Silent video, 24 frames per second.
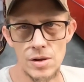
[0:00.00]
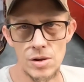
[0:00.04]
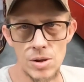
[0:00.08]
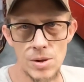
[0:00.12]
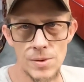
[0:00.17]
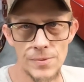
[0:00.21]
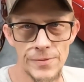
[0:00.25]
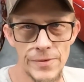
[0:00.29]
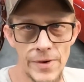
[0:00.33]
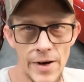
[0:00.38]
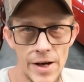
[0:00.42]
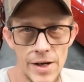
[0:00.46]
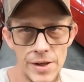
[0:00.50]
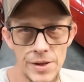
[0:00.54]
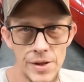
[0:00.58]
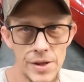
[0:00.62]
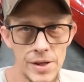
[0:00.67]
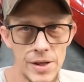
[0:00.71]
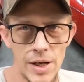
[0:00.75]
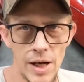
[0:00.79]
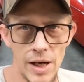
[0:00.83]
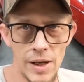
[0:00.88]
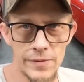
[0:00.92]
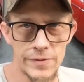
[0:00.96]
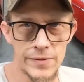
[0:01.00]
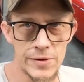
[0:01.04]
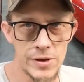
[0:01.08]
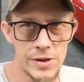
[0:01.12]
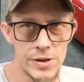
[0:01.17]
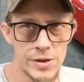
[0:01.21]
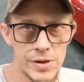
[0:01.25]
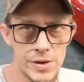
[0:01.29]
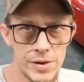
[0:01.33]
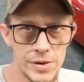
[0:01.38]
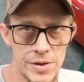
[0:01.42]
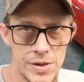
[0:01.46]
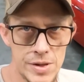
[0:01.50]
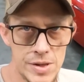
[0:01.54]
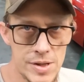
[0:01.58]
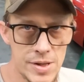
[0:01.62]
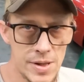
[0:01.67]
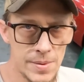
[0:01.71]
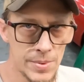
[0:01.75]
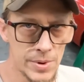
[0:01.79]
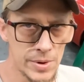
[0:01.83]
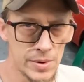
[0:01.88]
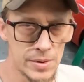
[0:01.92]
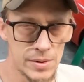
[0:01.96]
home finally after the
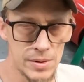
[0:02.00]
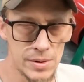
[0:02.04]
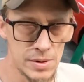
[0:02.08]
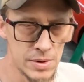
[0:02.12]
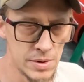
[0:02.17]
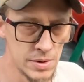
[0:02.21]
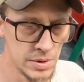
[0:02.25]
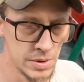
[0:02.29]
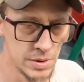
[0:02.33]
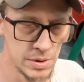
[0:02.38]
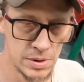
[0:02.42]
typical